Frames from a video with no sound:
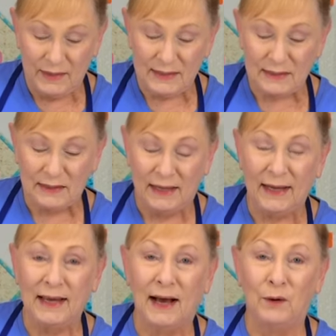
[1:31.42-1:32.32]
this
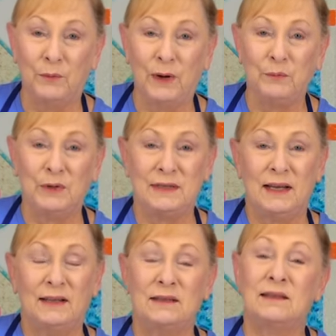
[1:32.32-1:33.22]
layout
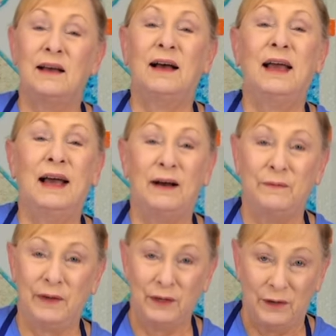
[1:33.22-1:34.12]
represents a
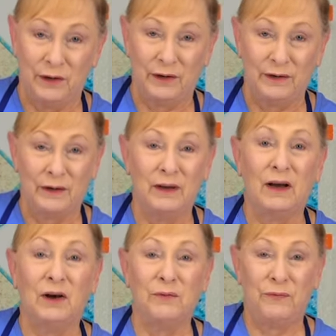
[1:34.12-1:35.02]
half a yard
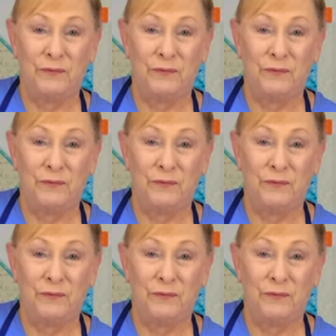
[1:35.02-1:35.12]
of